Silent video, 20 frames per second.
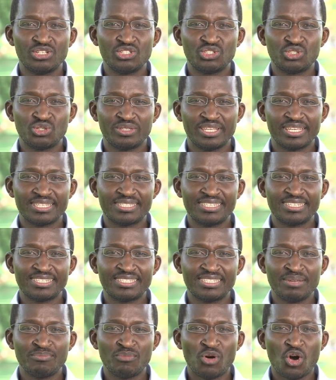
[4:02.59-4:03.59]
to the
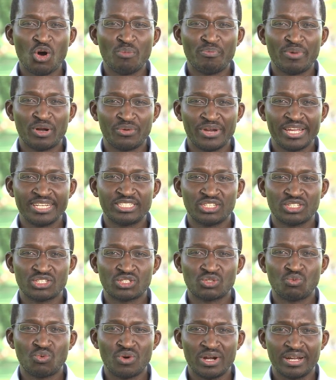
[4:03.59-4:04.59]
system
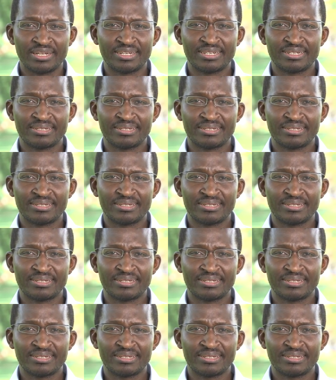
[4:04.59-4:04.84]
operator's work.